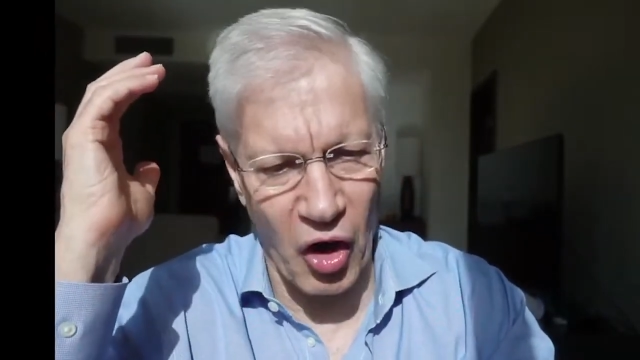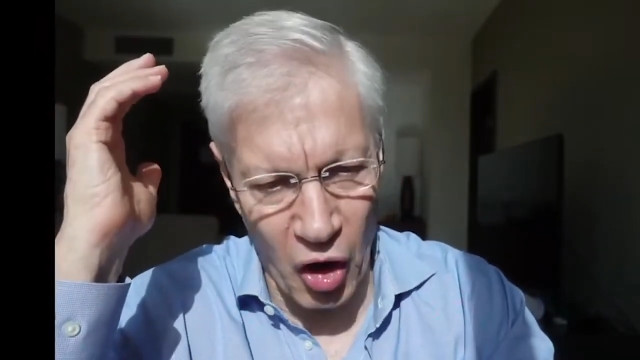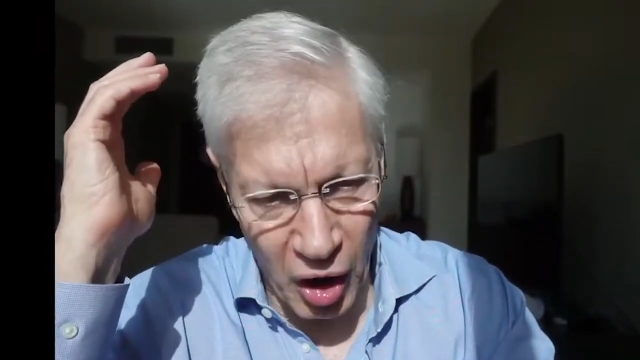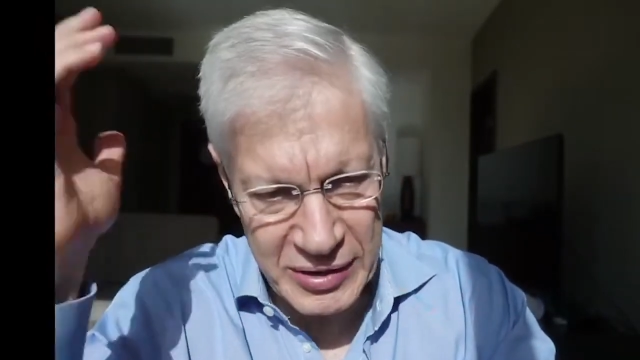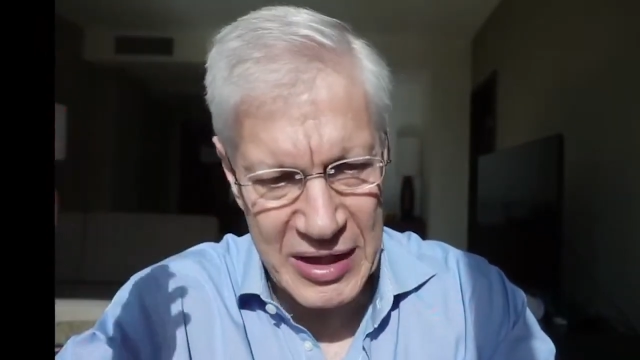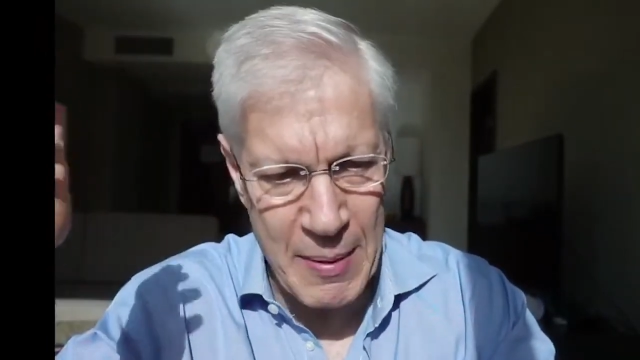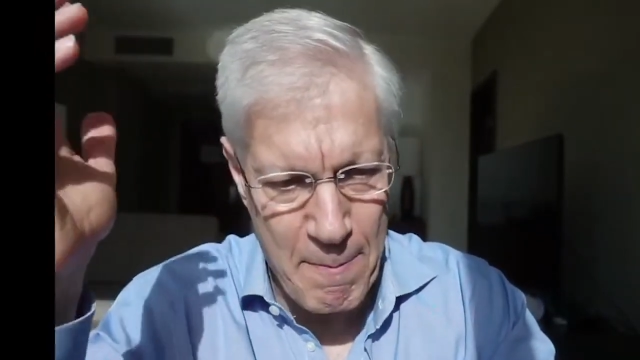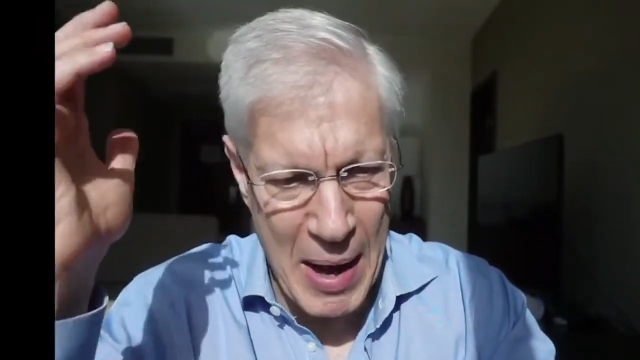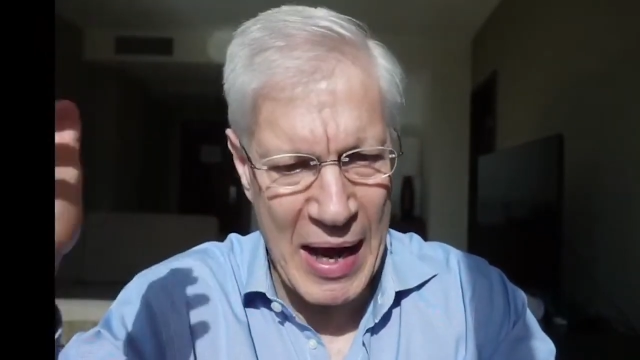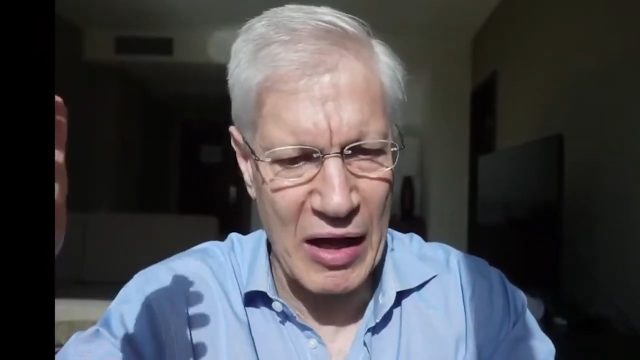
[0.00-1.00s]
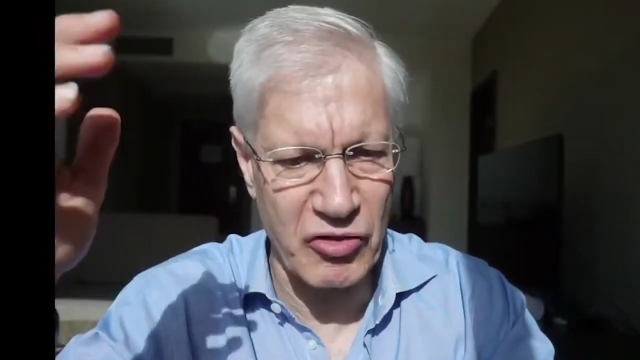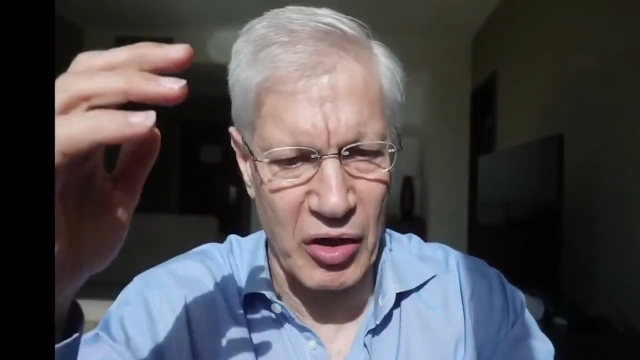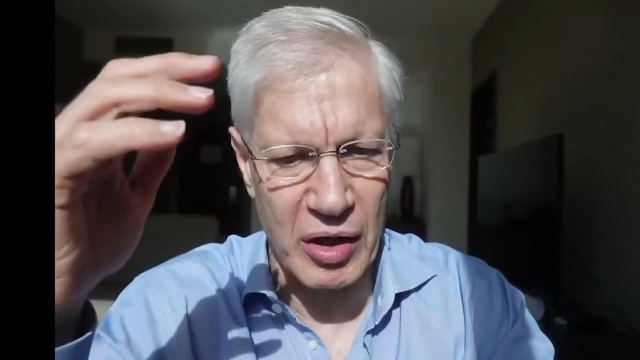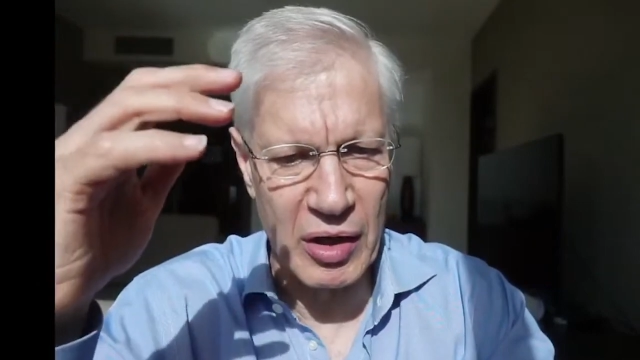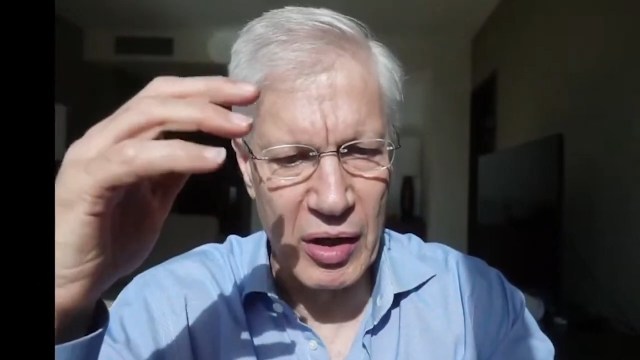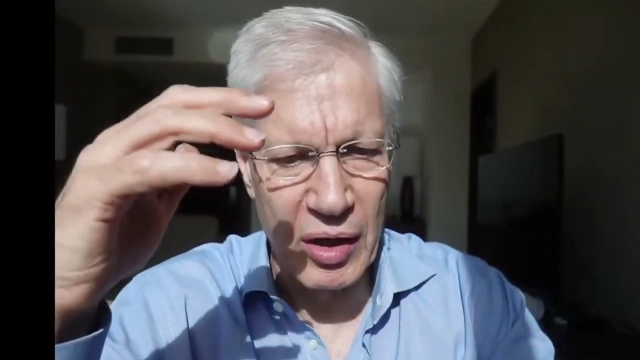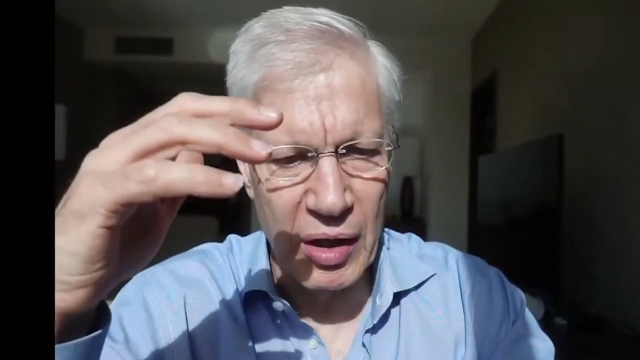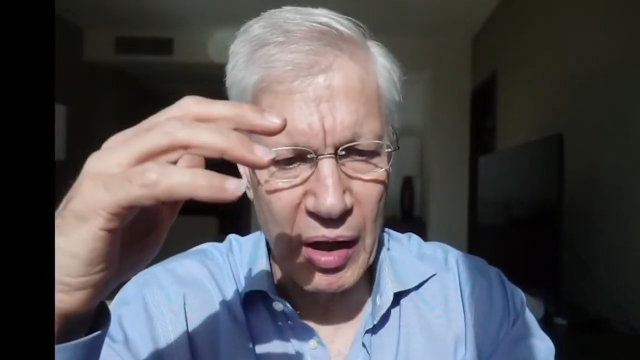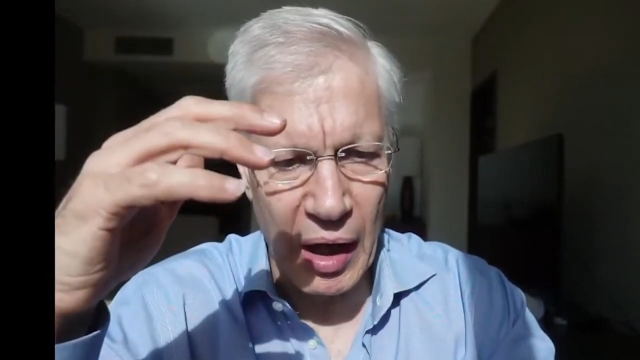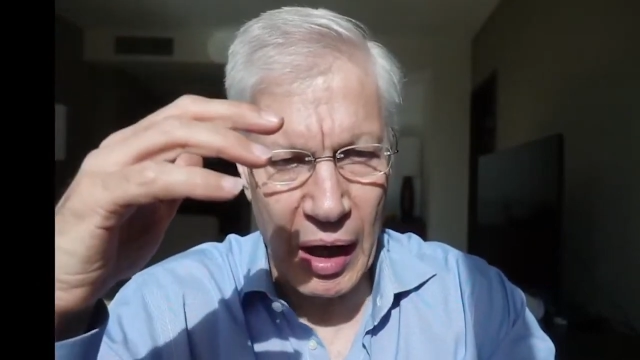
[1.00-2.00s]
hard to imagine
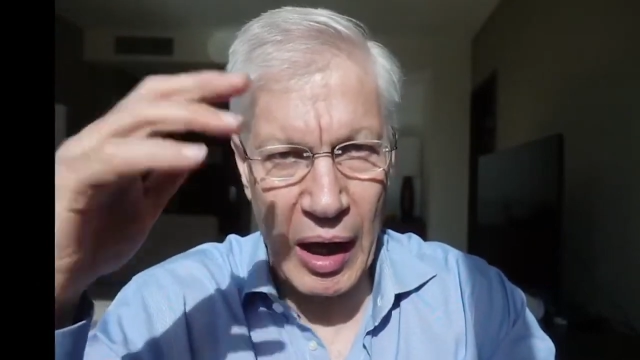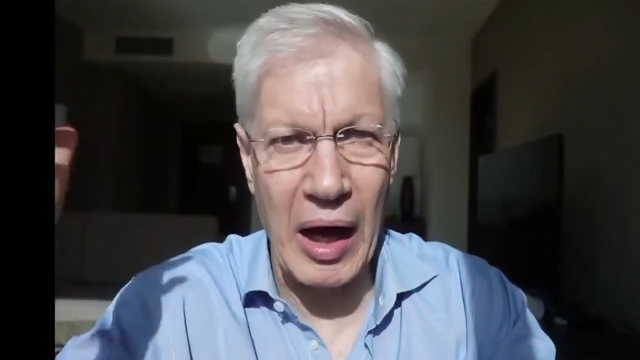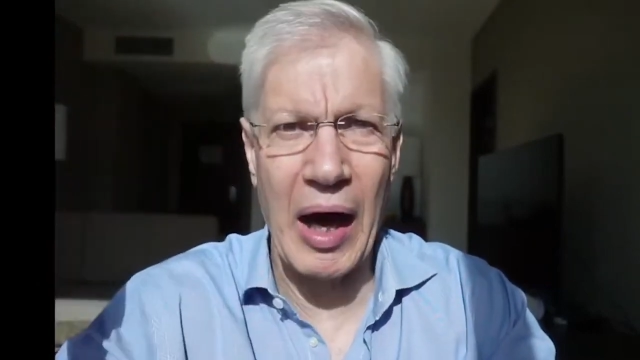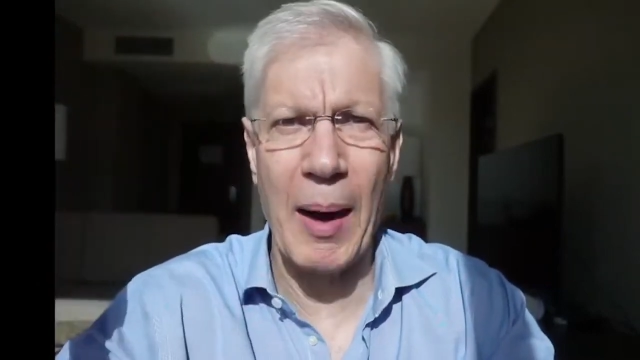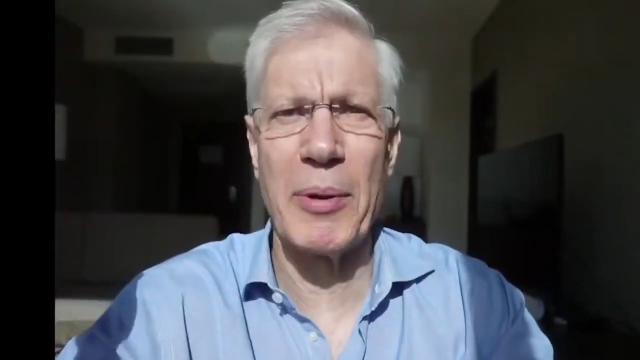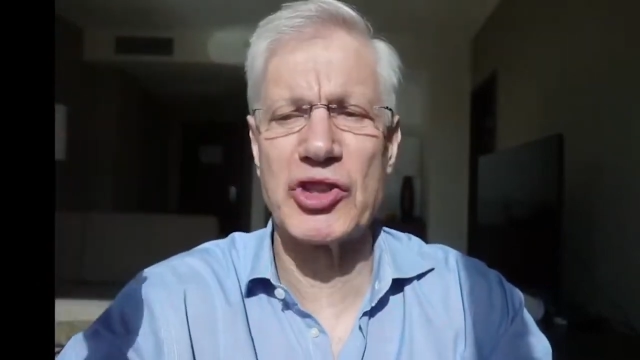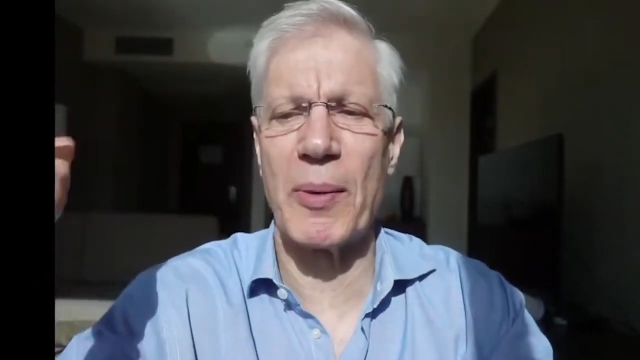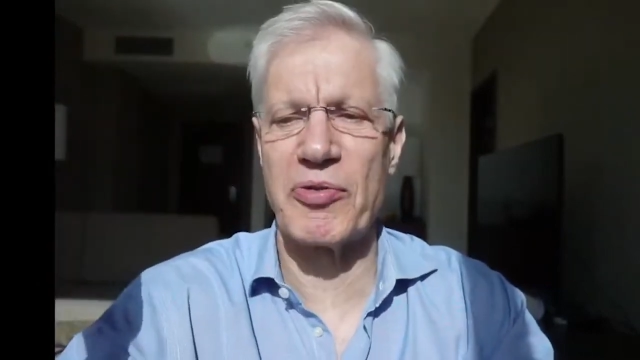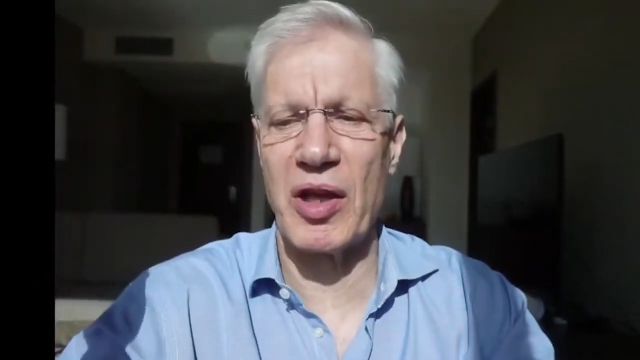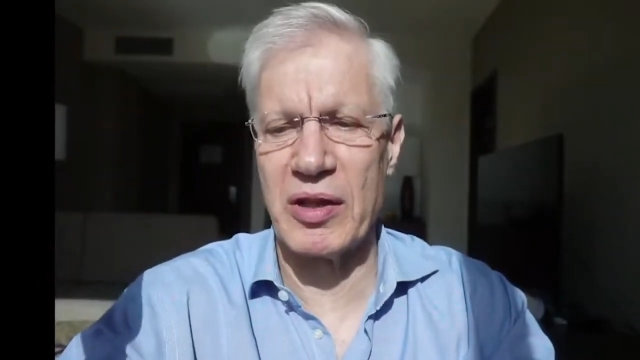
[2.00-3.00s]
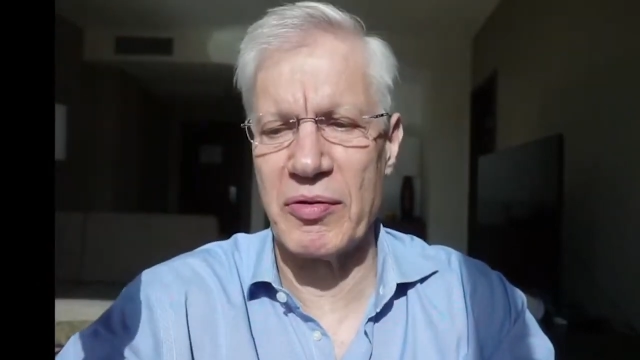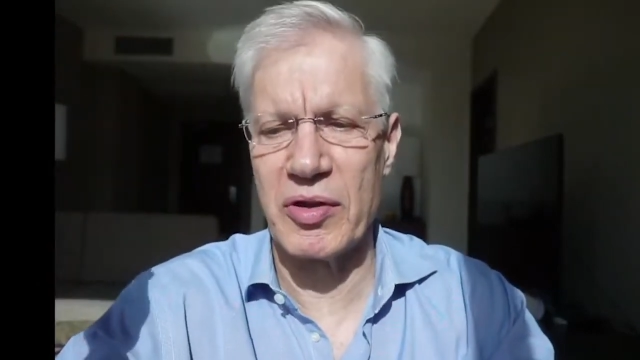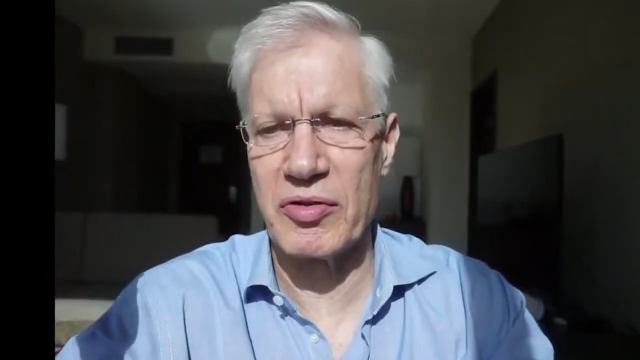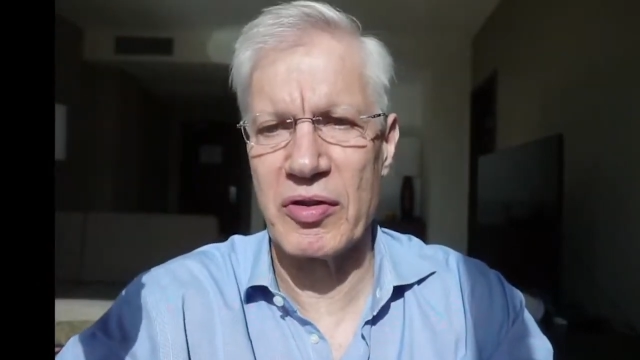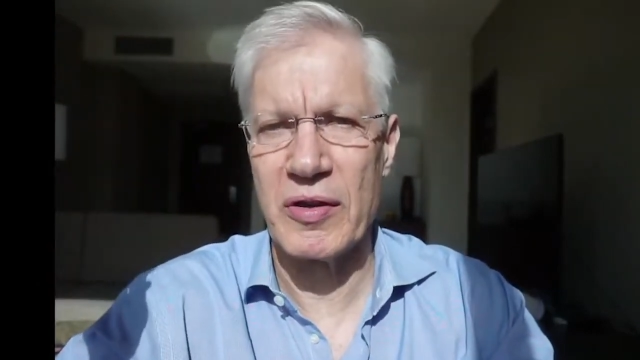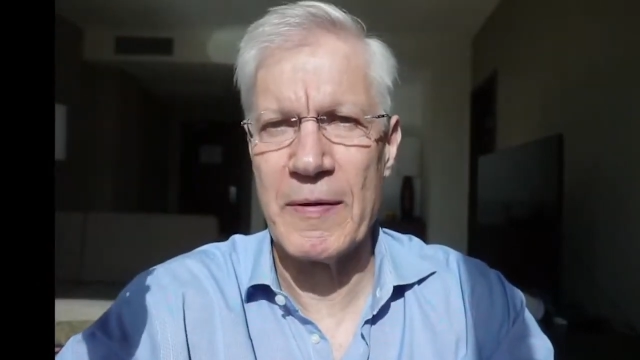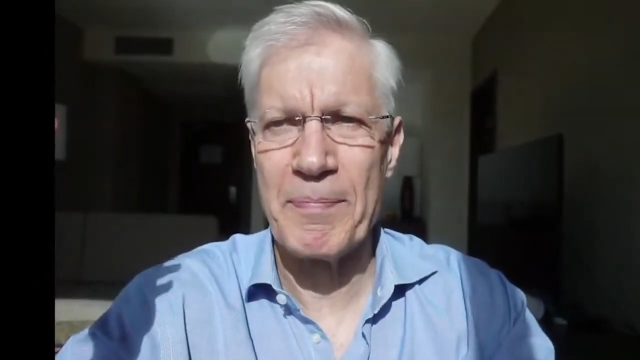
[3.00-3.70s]
how much upside there is.